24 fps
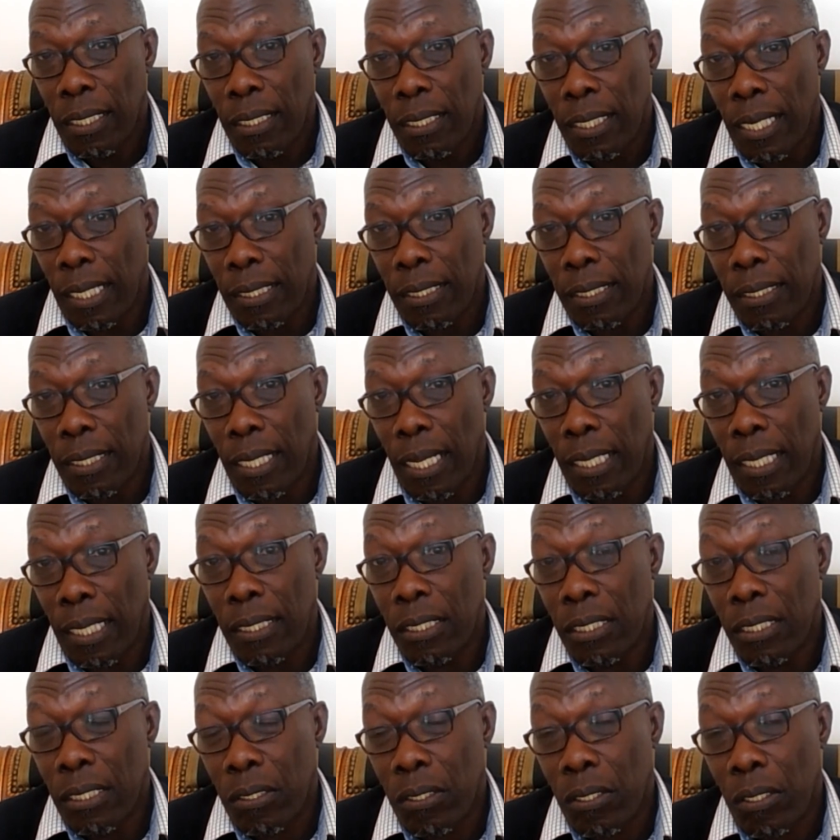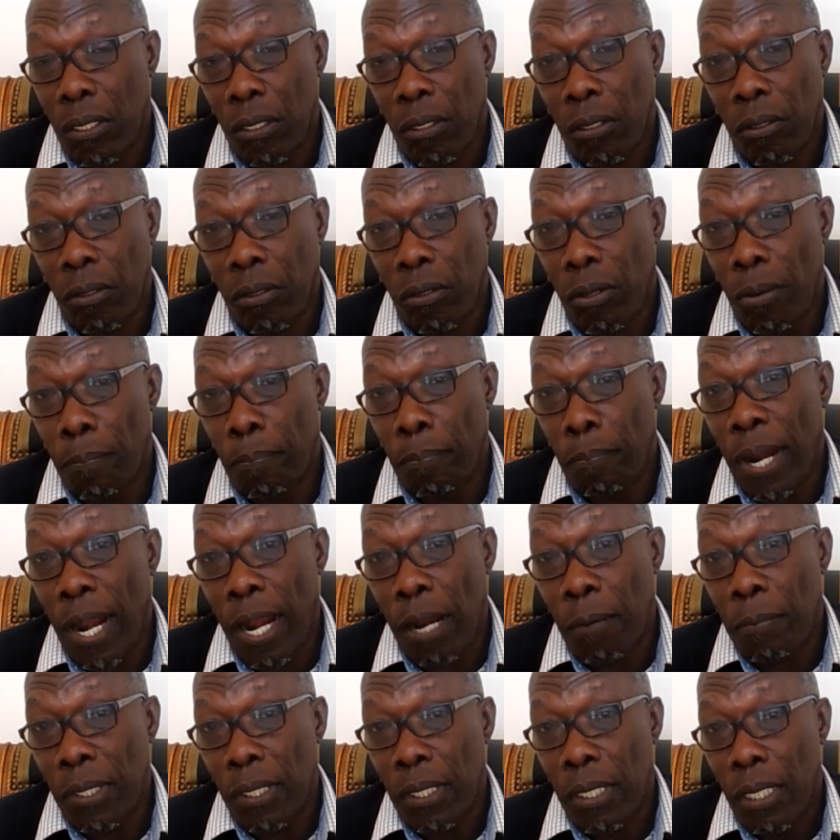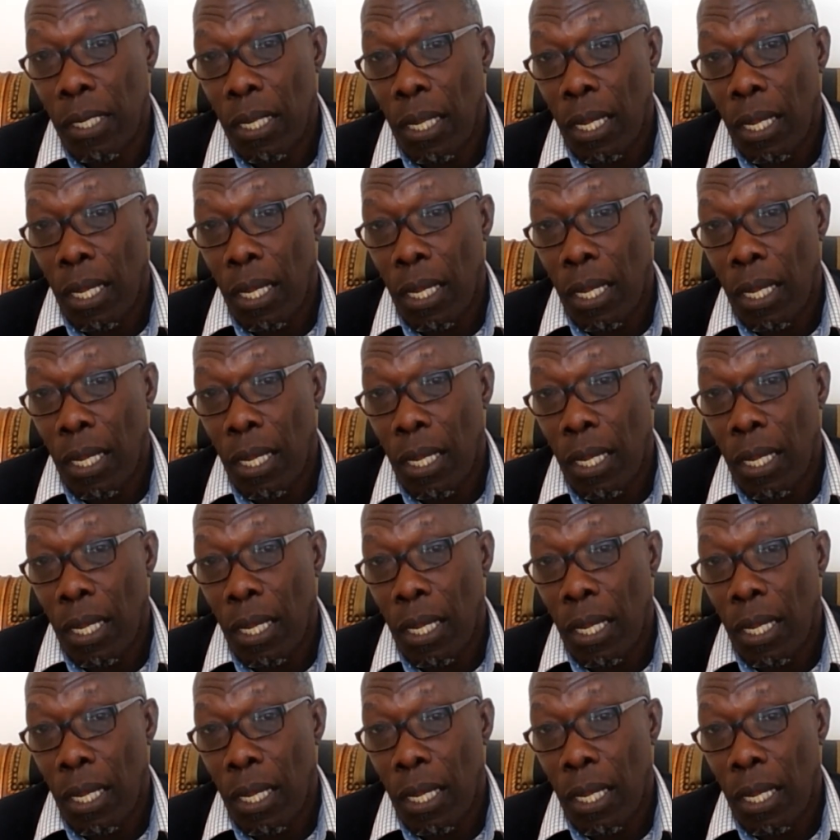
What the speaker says: that is comparable